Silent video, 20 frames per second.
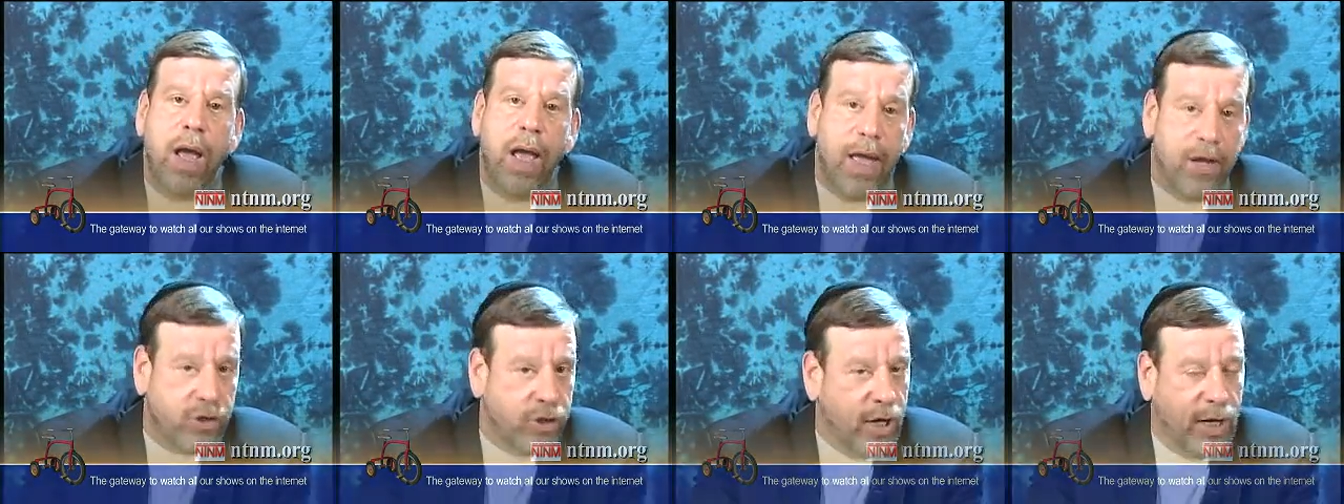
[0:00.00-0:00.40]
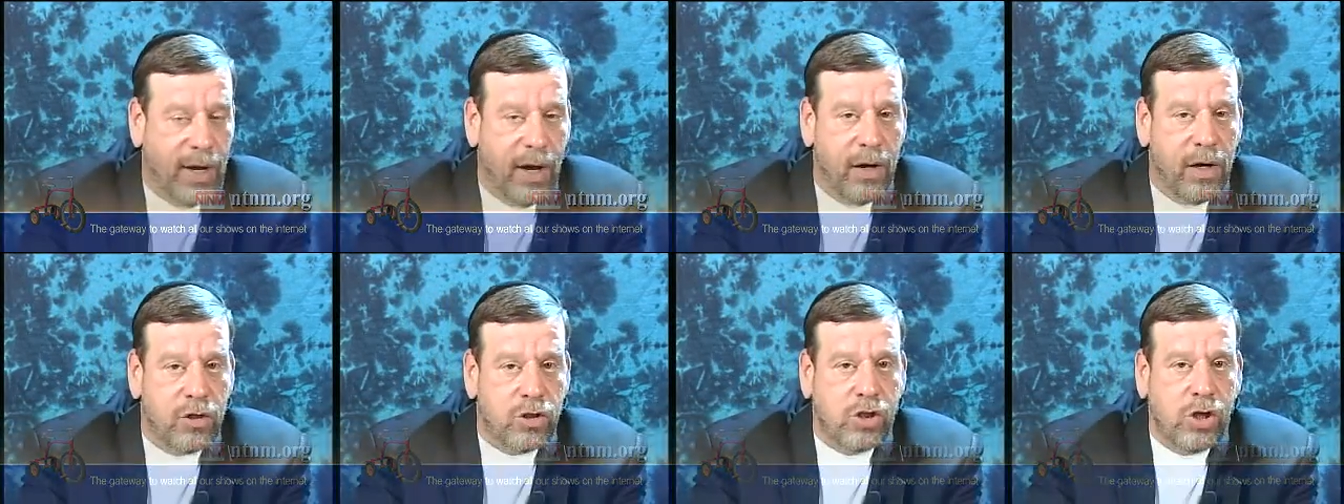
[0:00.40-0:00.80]
Check out
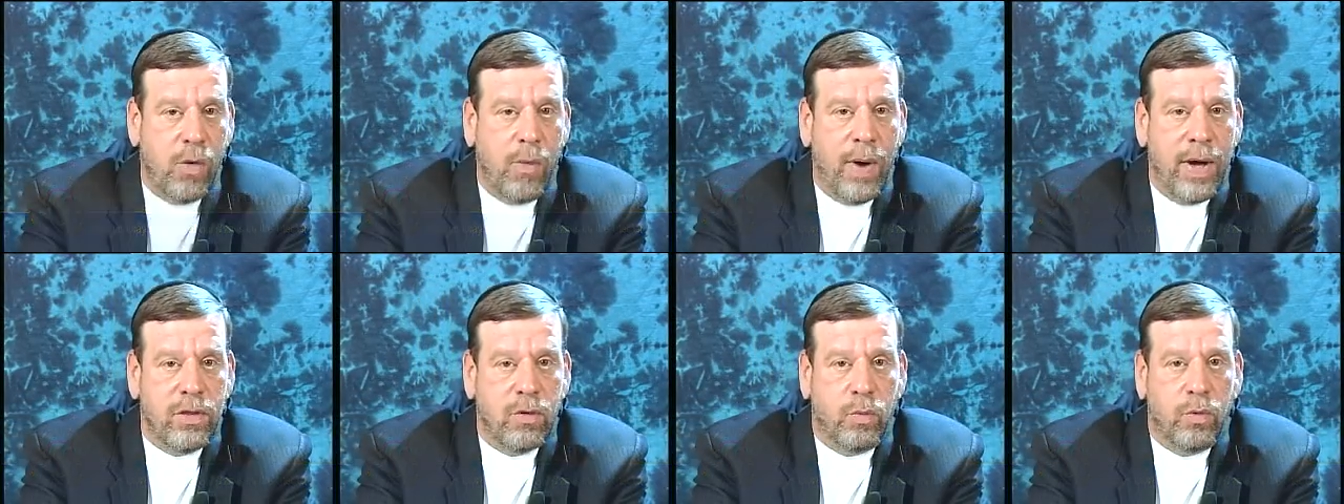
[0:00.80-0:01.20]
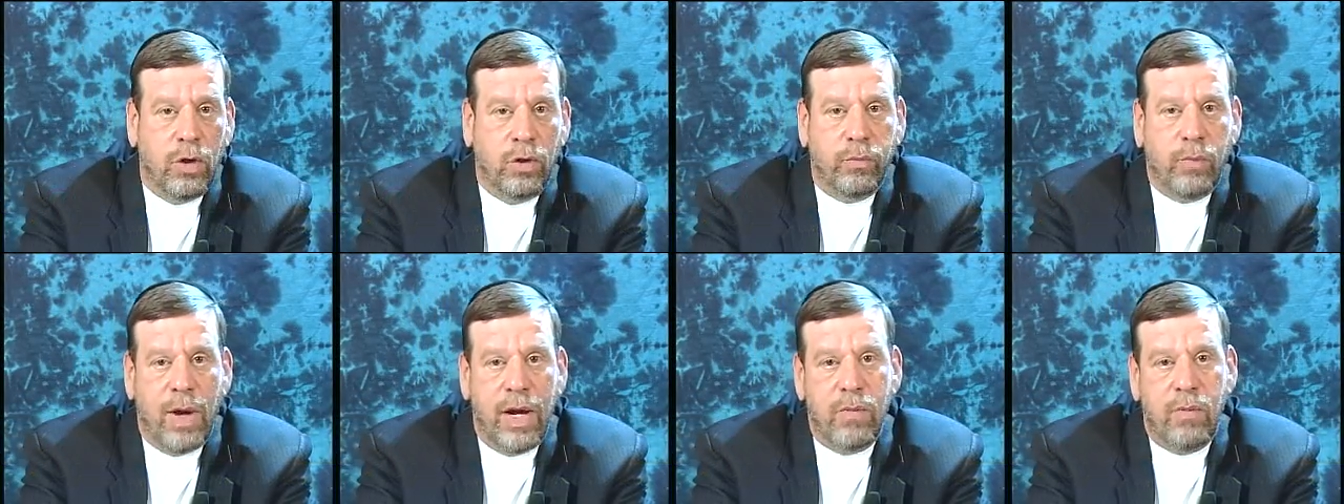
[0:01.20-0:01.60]
our show on the
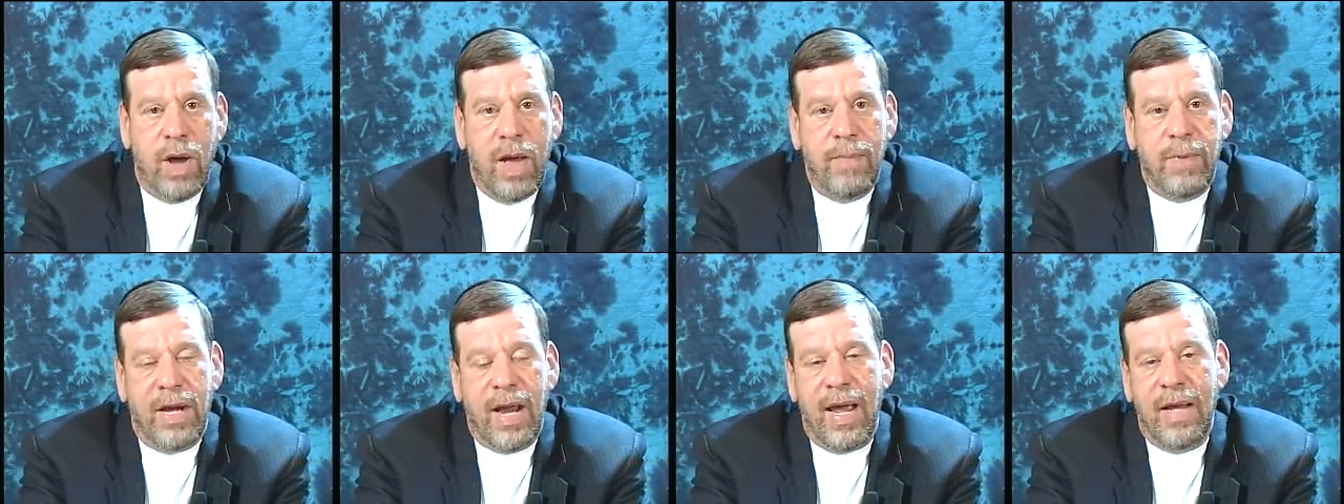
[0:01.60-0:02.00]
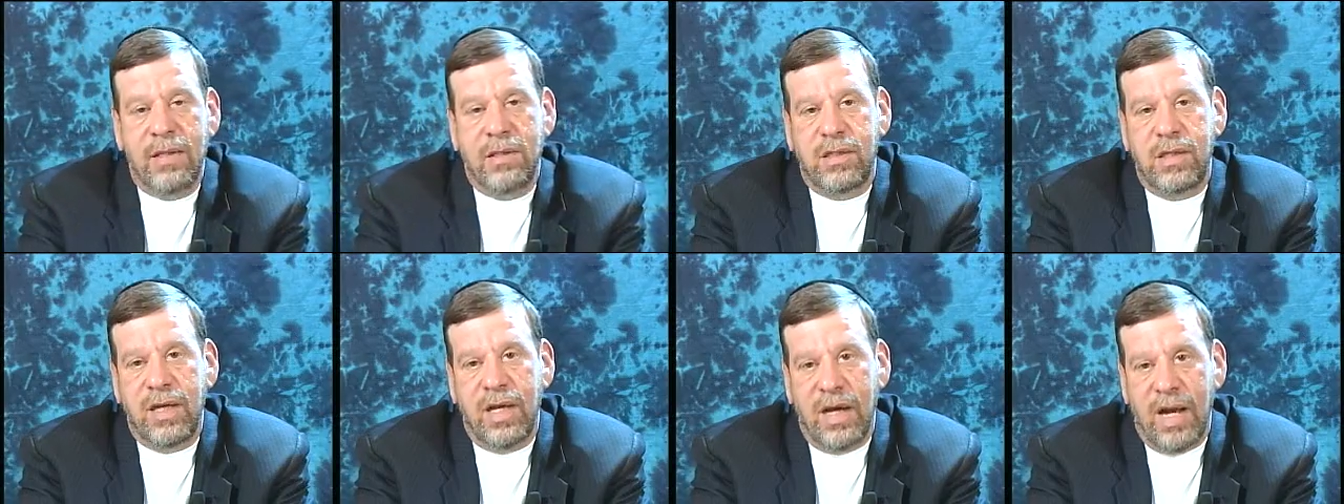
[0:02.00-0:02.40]
World Wide Web at
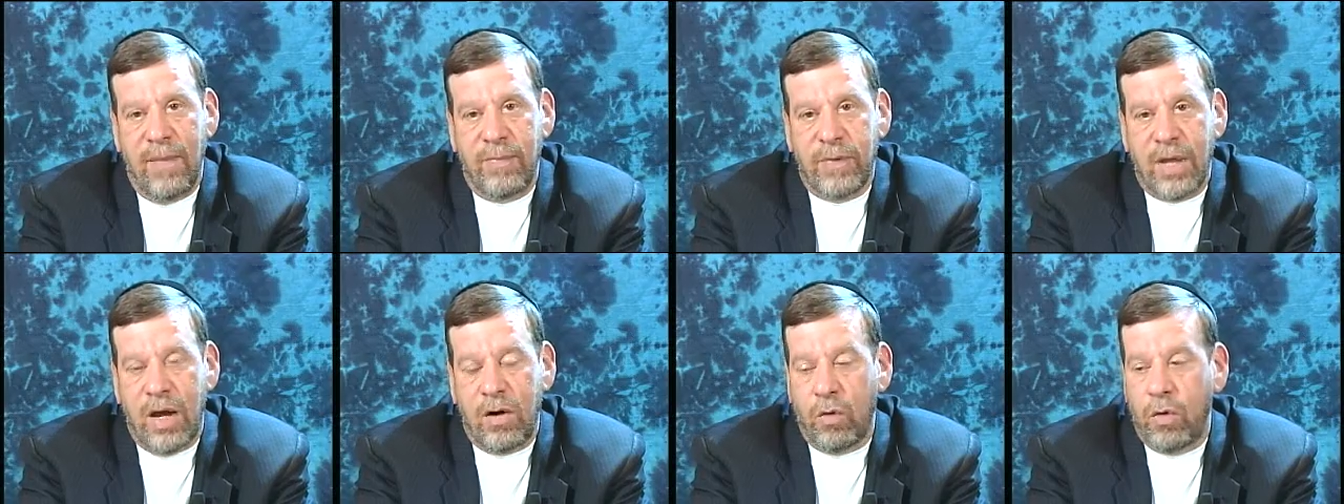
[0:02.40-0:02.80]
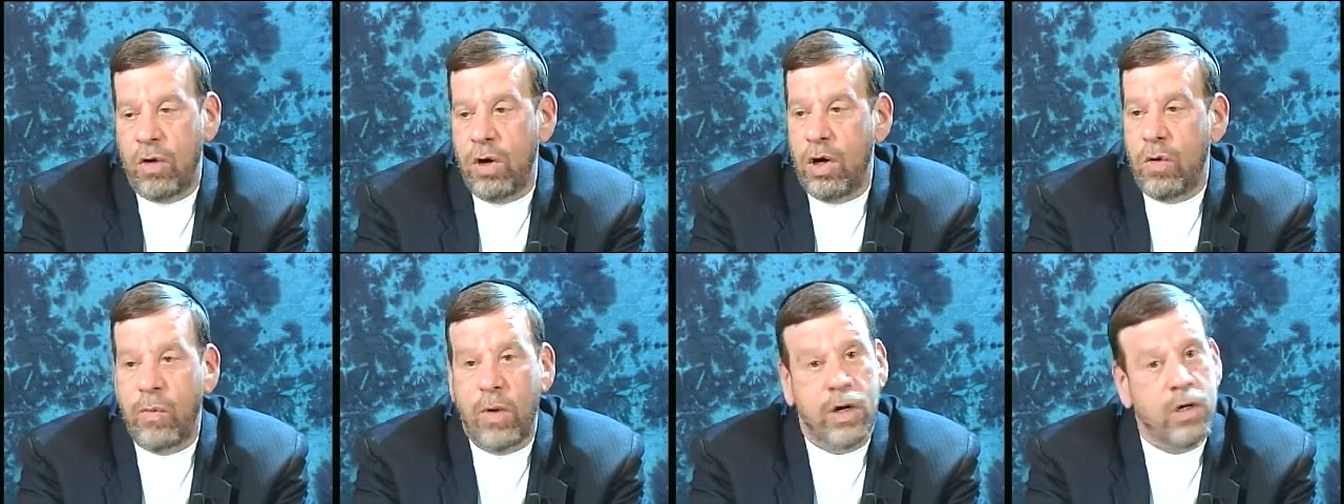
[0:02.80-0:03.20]

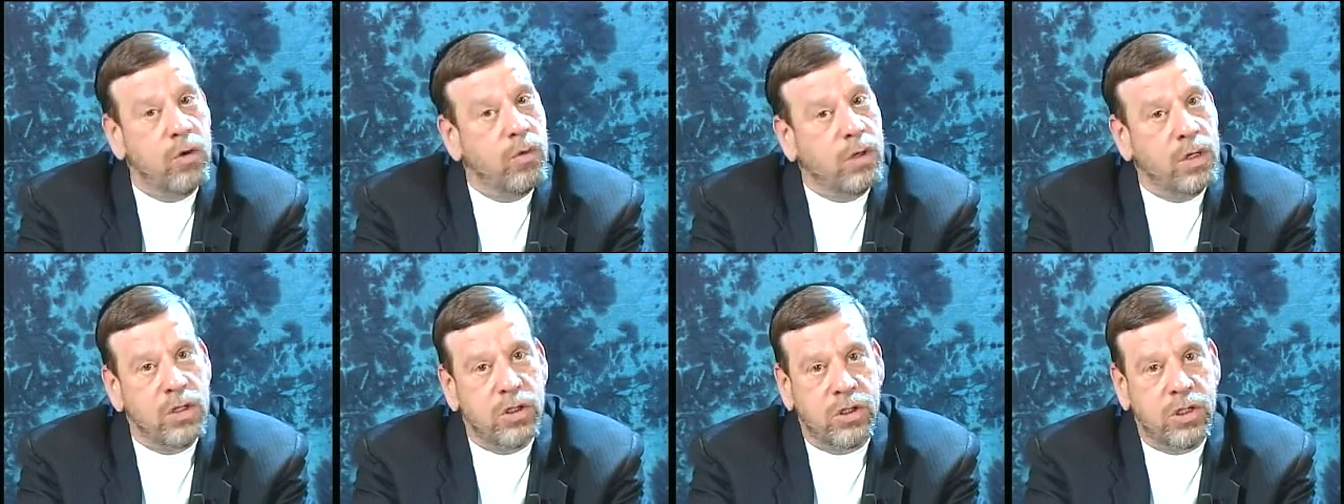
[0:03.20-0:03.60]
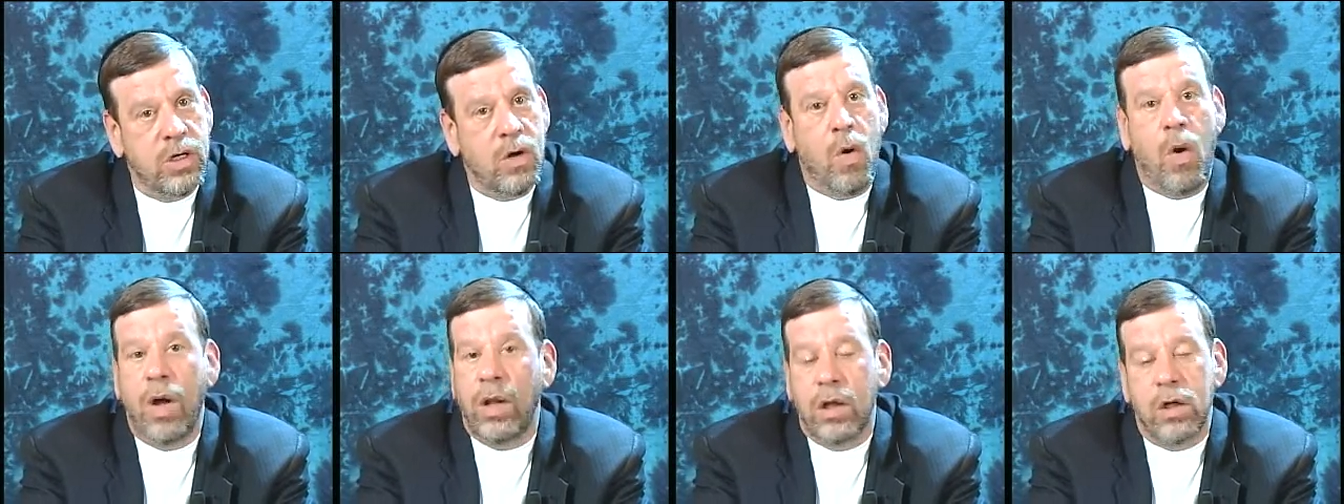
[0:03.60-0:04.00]
ntnm.org, where you can see
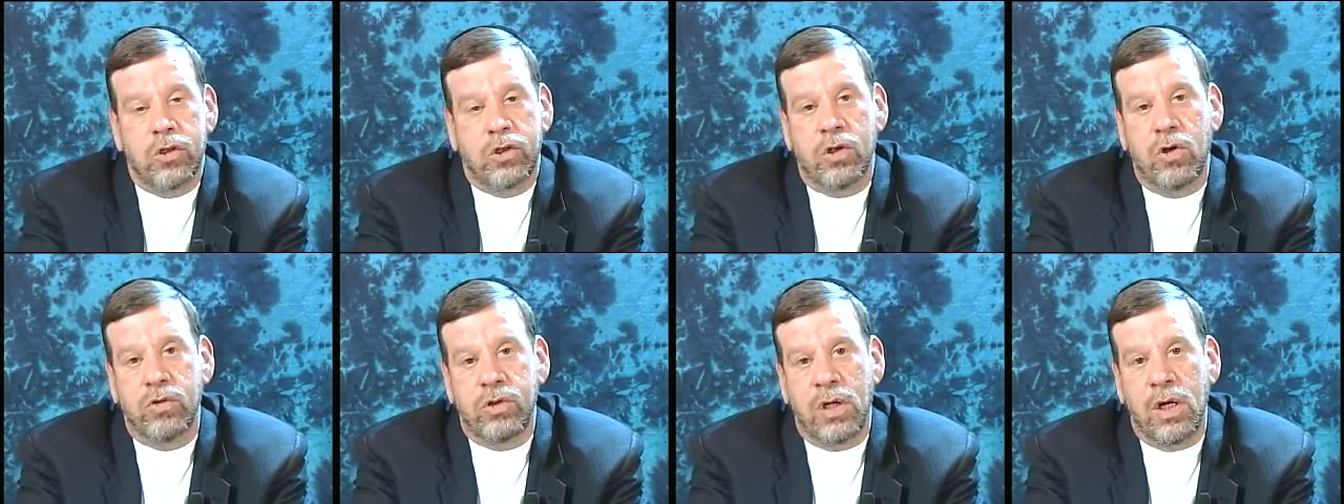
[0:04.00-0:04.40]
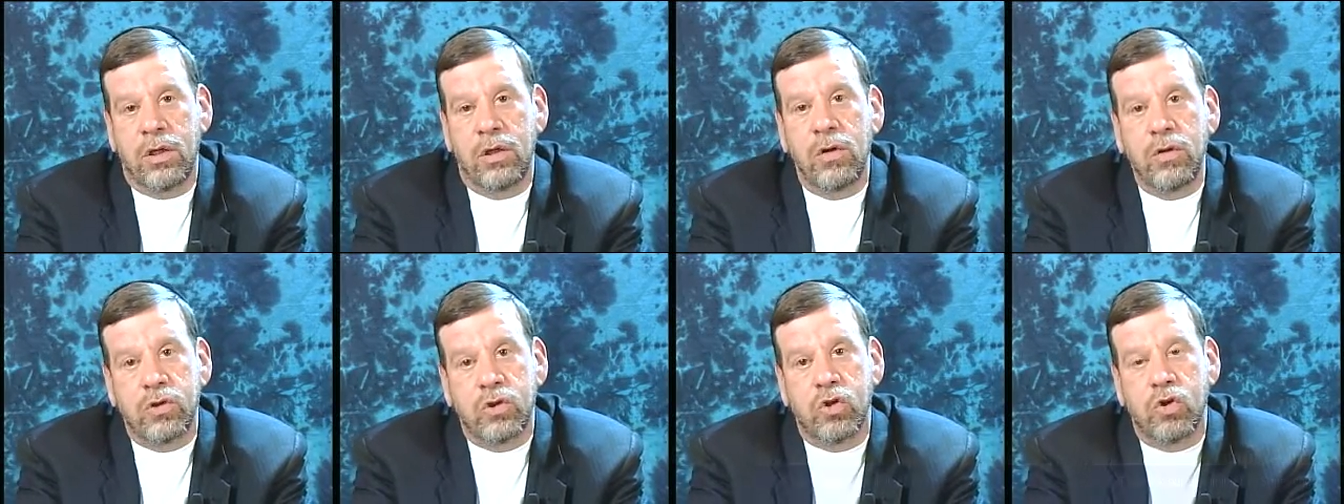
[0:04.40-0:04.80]
all our shows on
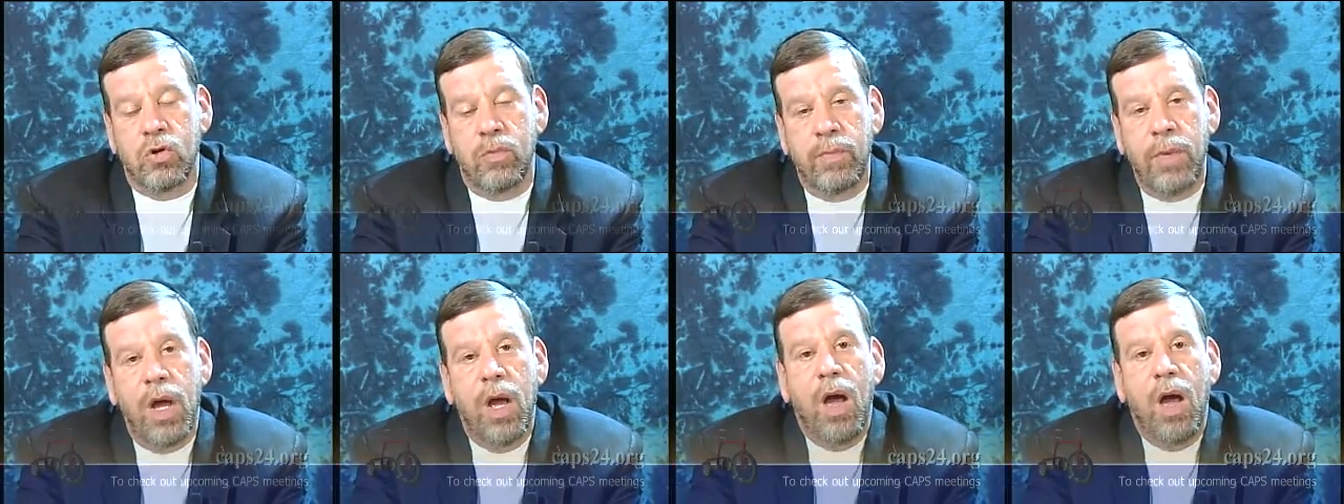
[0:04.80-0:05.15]
YouTube